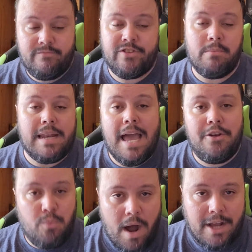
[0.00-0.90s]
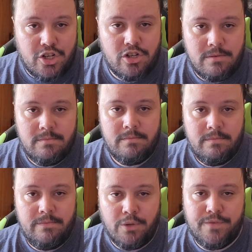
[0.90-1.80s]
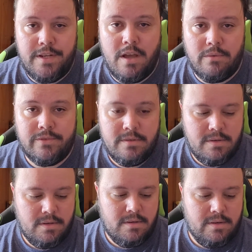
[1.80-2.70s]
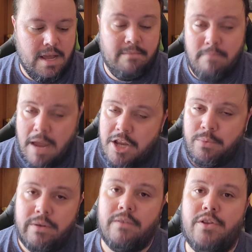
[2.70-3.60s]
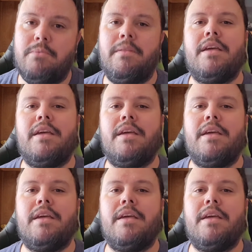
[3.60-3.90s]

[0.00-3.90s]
somebody had to watch those videos and manually review them.